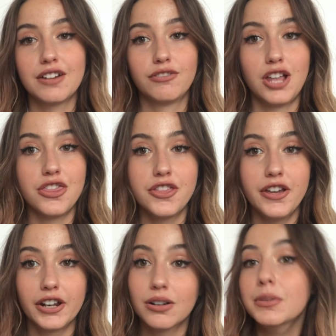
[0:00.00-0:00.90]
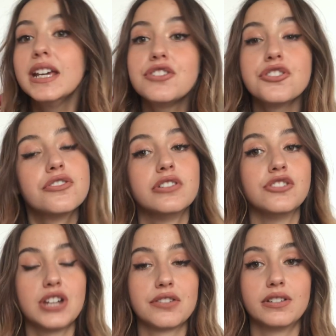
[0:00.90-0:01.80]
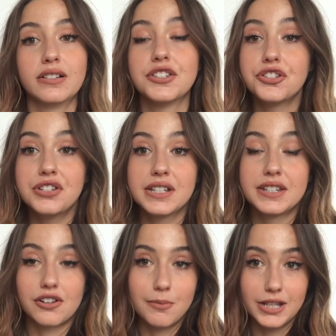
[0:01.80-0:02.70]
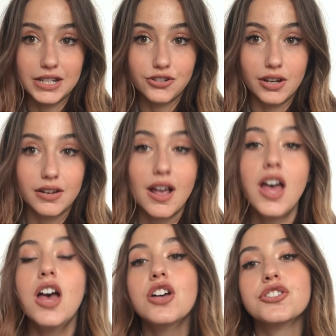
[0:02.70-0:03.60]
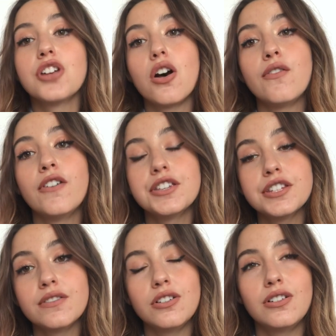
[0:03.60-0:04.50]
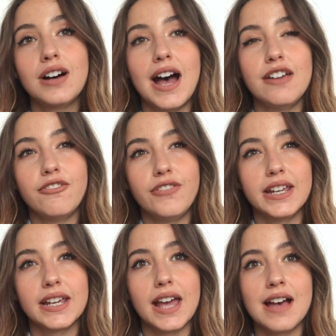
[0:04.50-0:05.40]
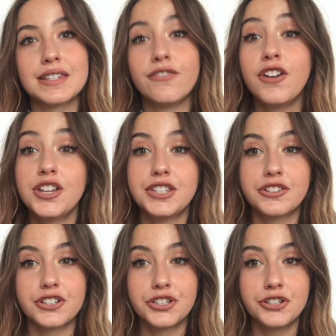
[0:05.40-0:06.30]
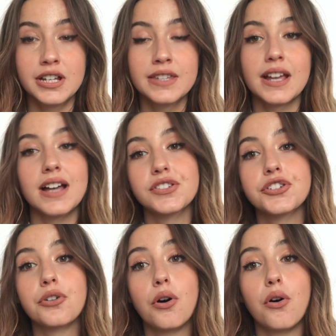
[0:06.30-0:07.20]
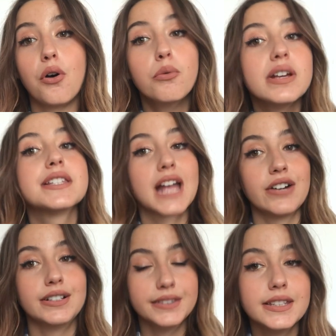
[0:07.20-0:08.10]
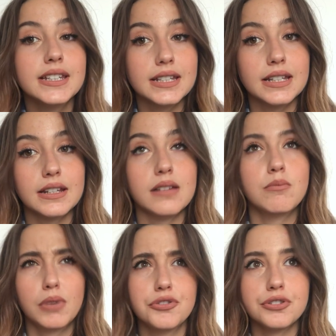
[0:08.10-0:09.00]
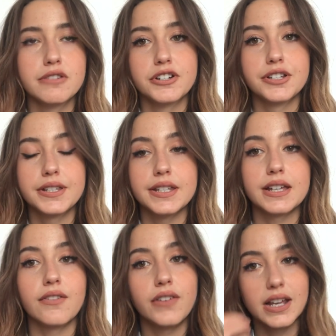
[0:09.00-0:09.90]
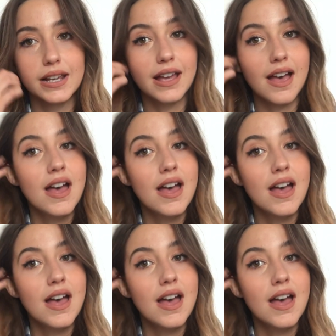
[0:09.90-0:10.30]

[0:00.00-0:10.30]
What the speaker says: of London accommodation, or in general a student accommodation? So first of all, I think as a first year student, as you're always guaranteed in most universities, I think,